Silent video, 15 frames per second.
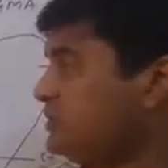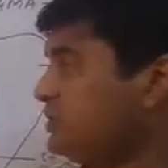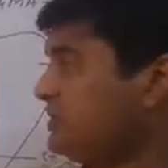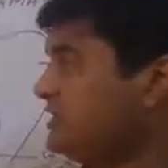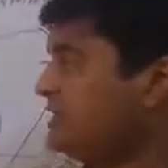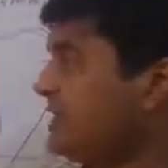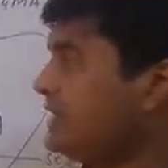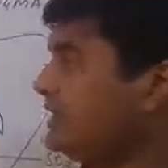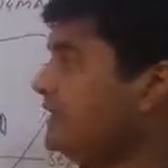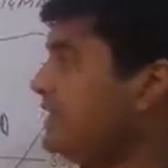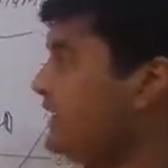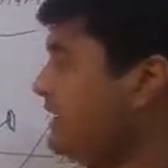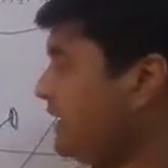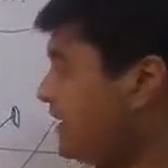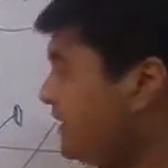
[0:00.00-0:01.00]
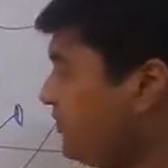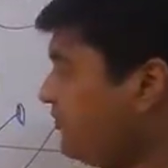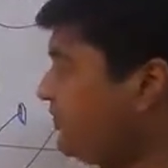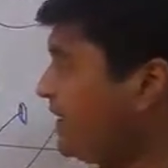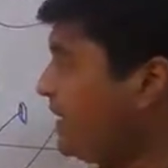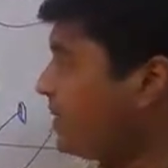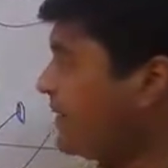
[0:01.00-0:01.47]
So these are the delicate
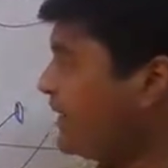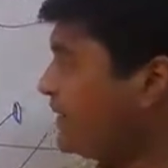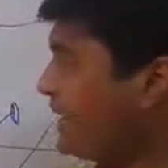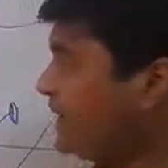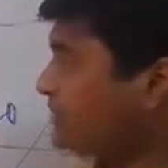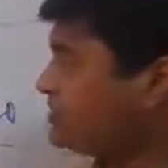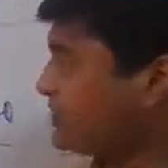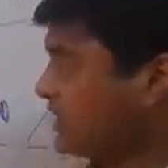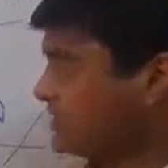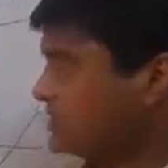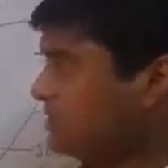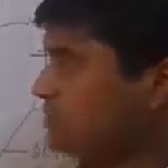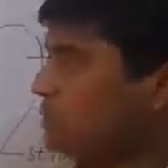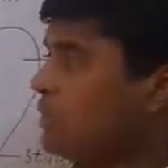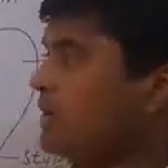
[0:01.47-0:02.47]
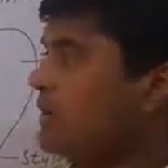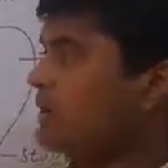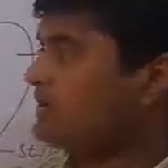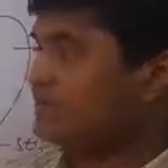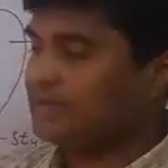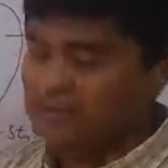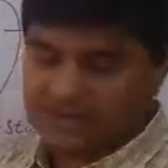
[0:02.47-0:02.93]
filament-like structures called
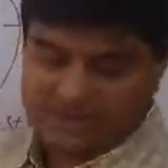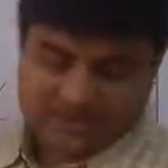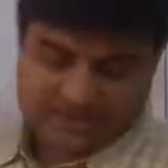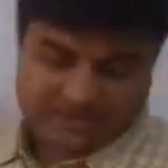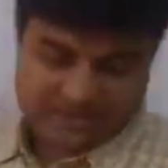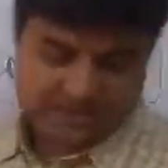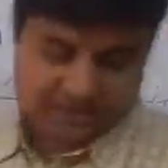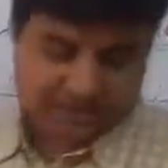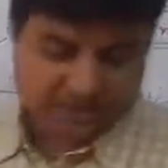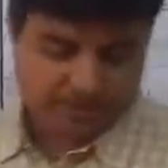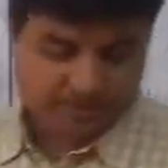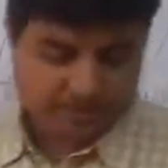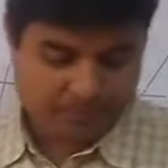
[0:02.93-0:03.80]
as the stamen.